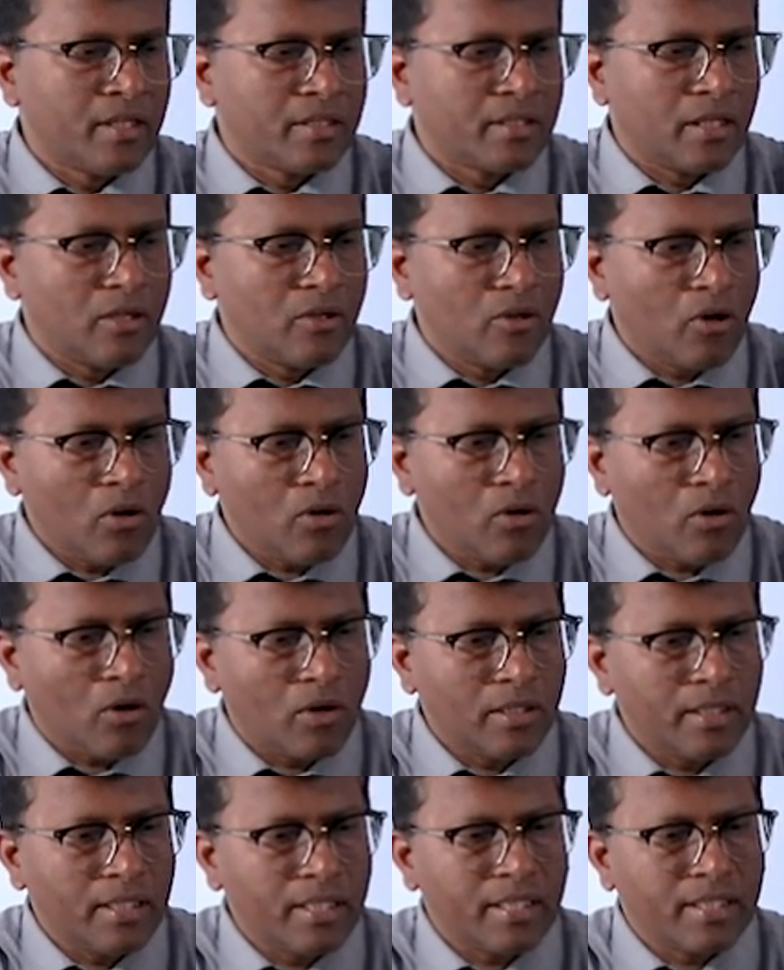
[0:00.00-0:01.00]
The law
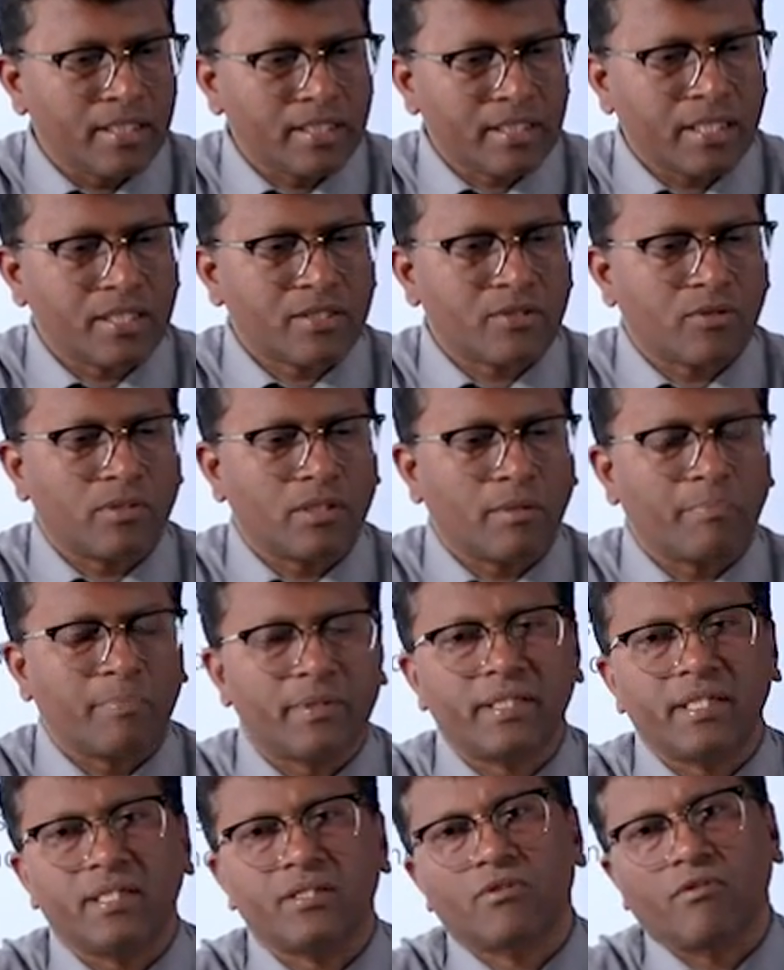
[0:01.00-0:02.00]
only insists on the
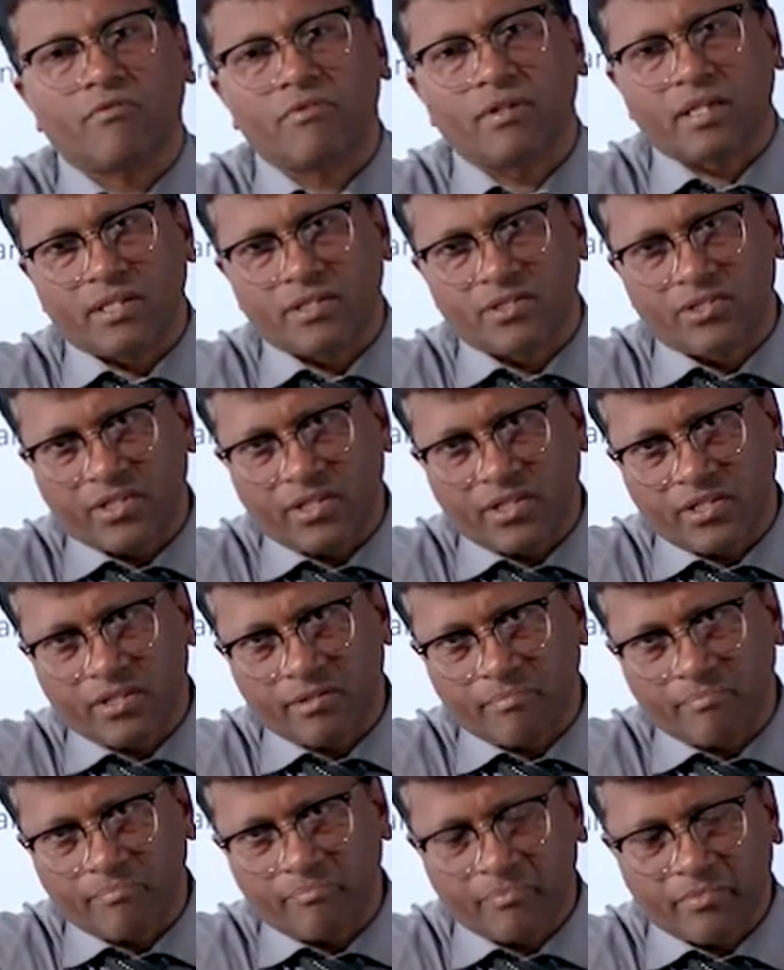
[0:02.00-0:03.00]
presence of the consideration,
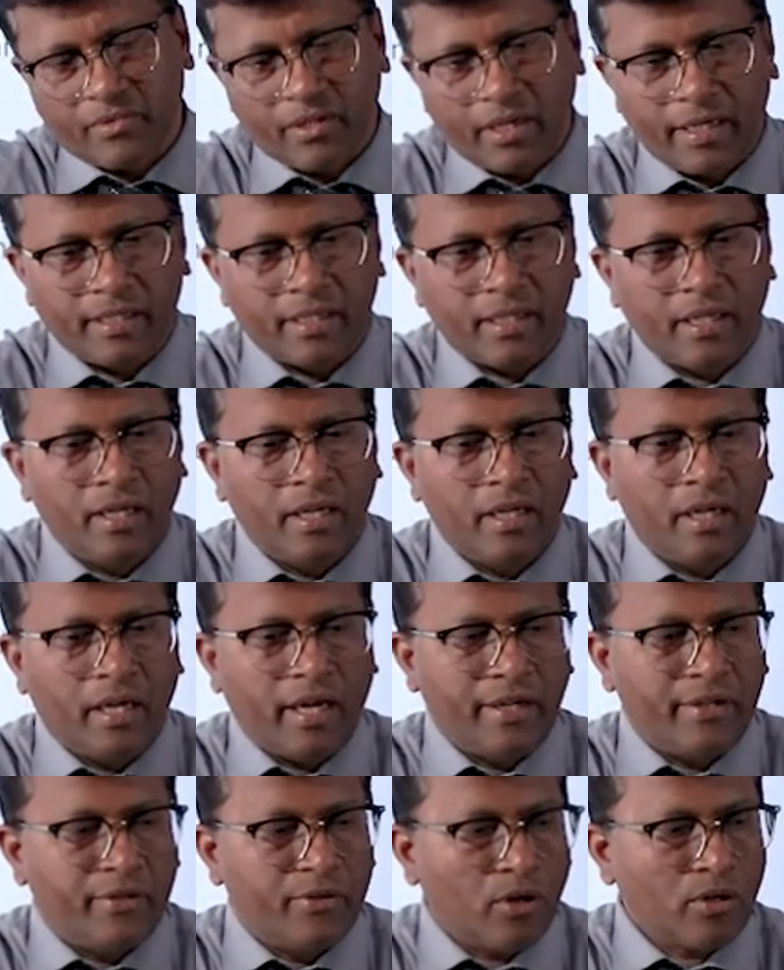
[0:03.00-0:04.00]
right,
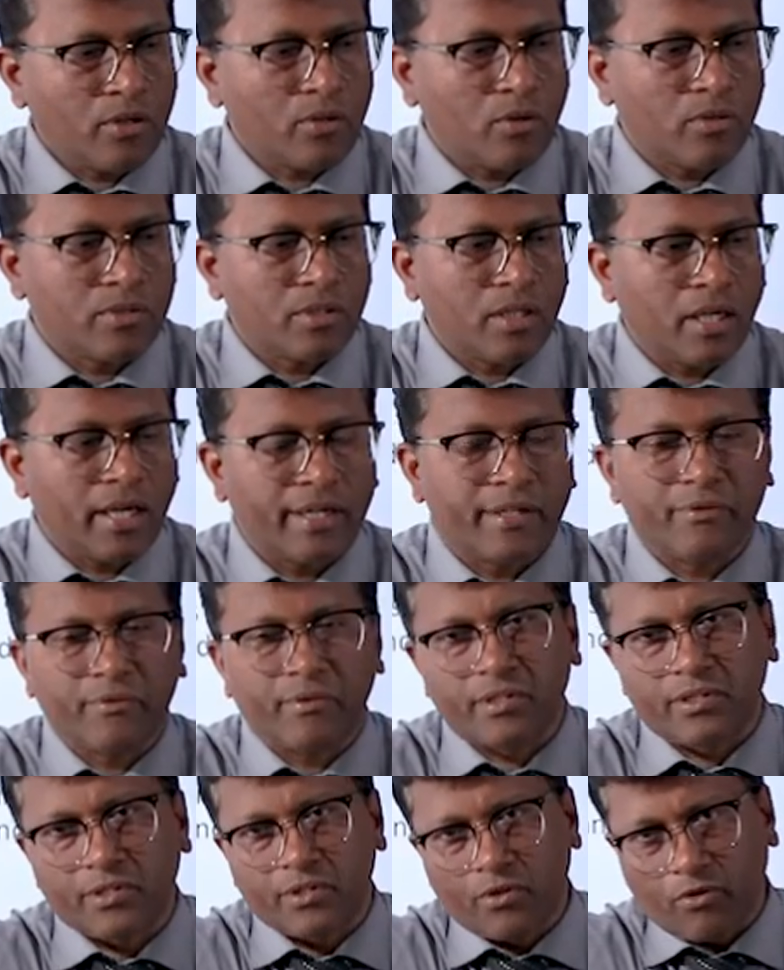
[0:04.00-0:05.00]
and not on the
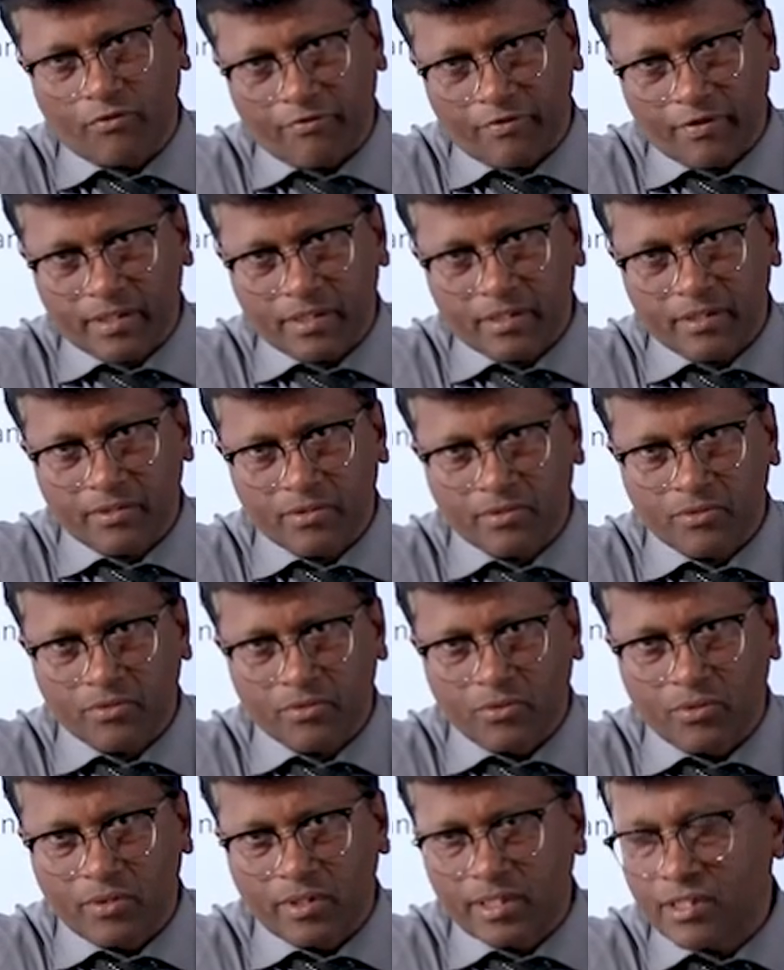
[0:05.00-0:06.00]
adequacy of it.
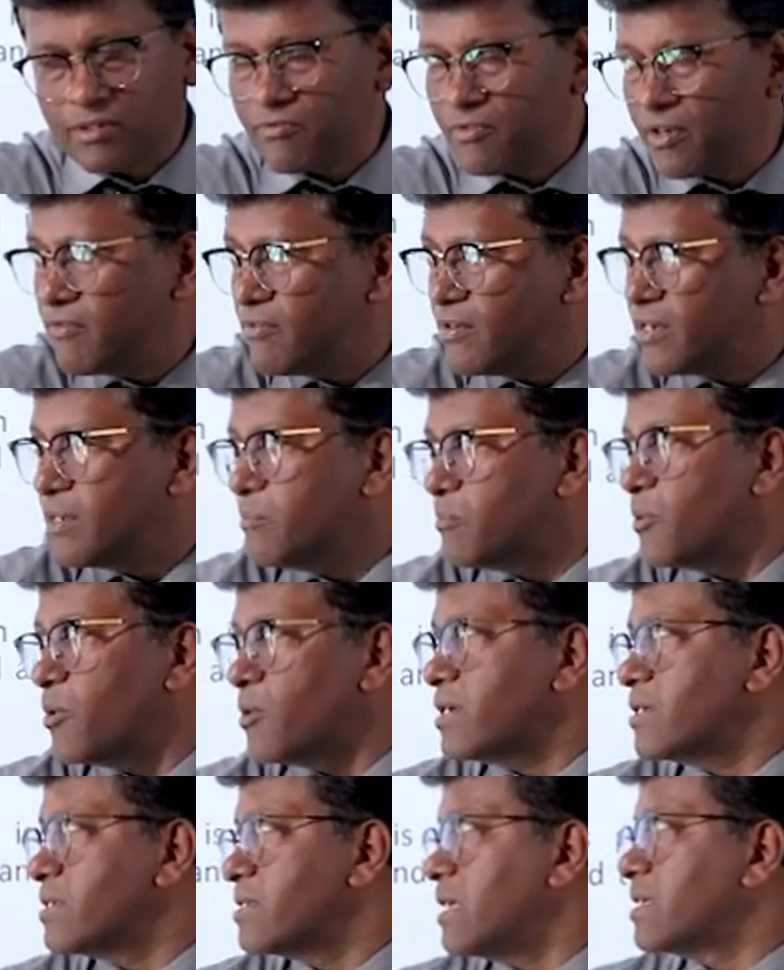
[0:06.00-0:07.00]
So it is very
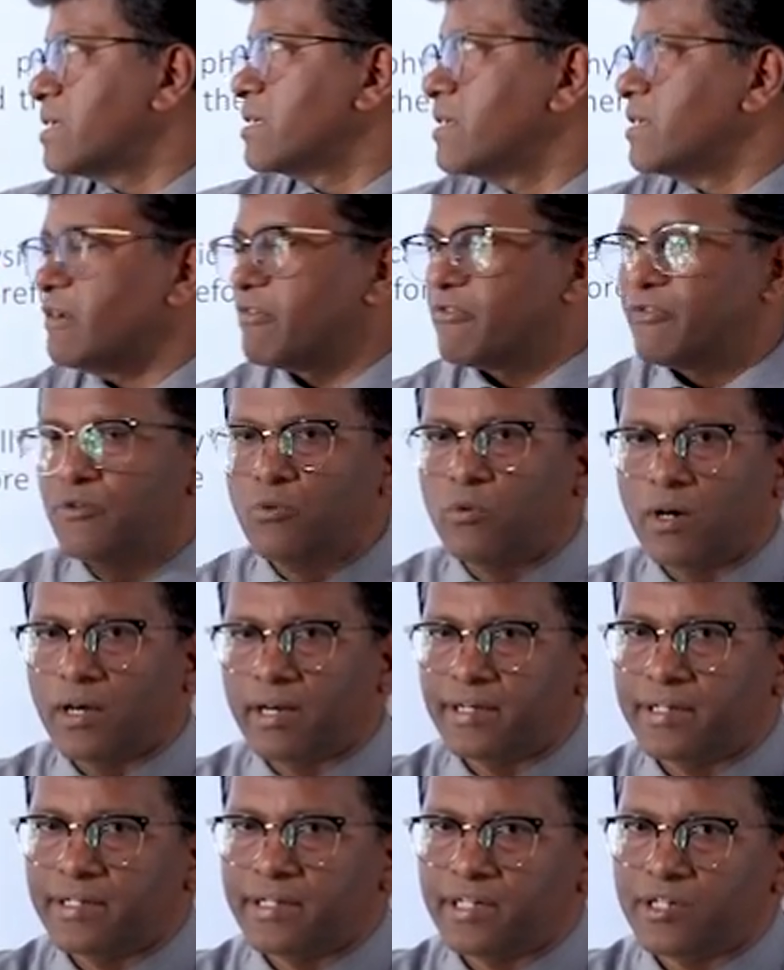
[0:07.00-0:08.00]
important that if you are
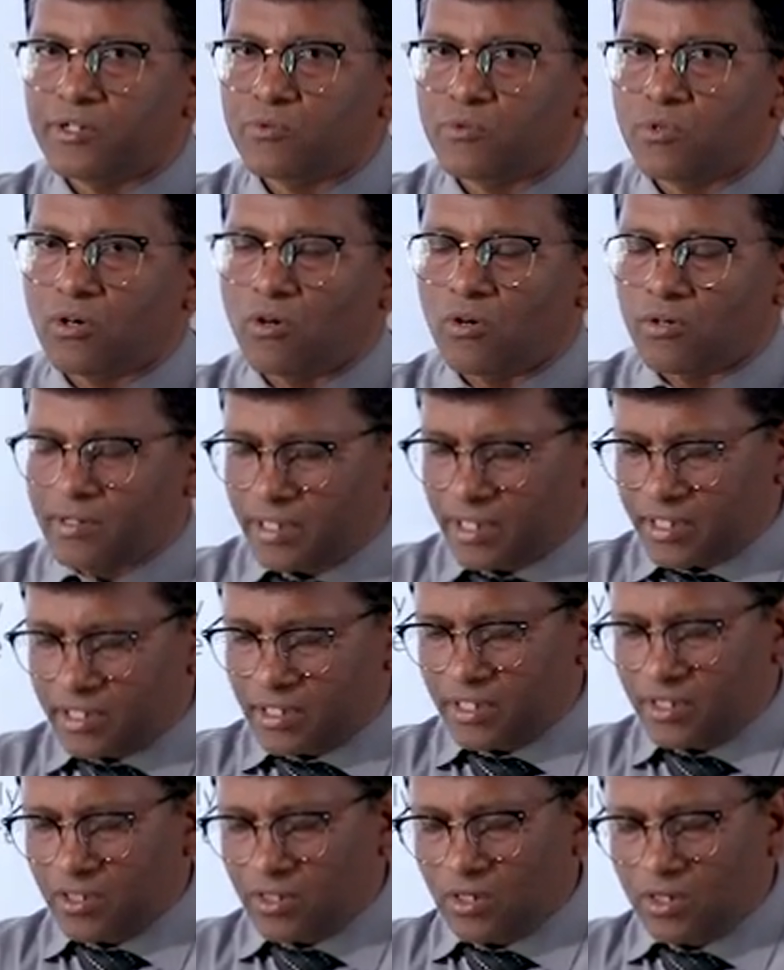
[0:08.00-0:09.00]
entering into a contract